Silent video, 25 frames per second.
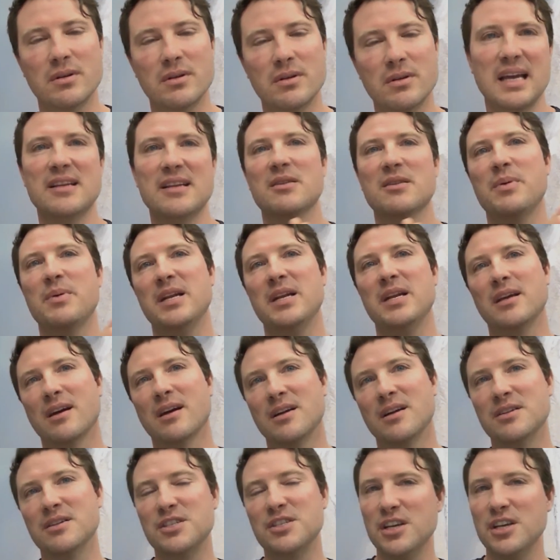Again, depending
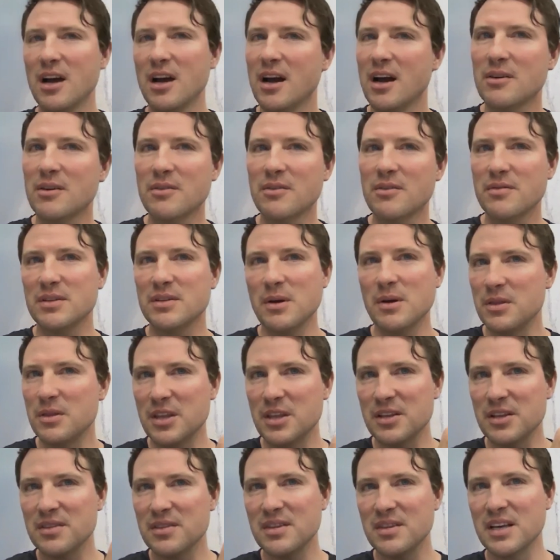on geography,
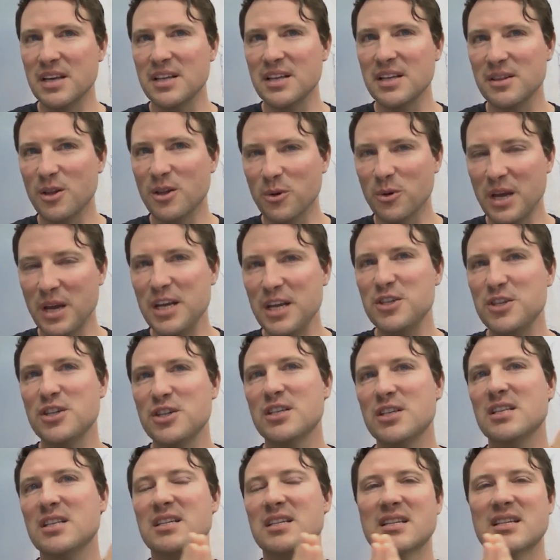the
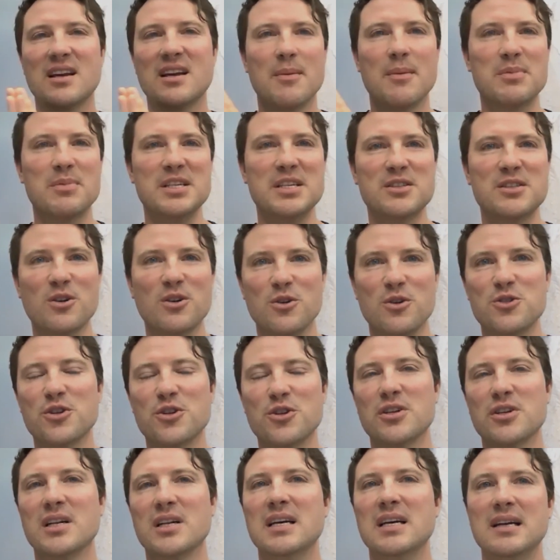location, the company's
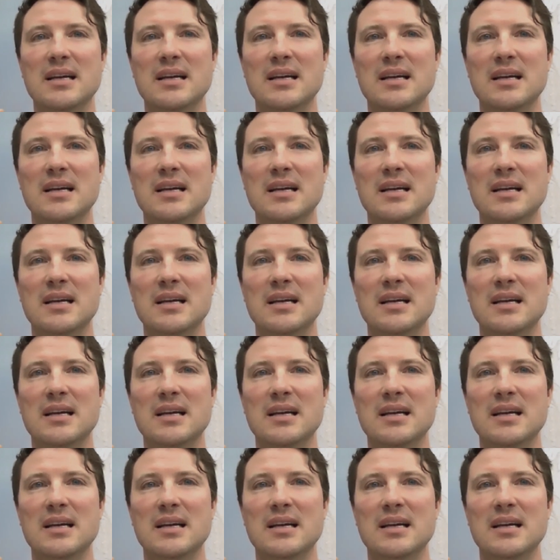culture.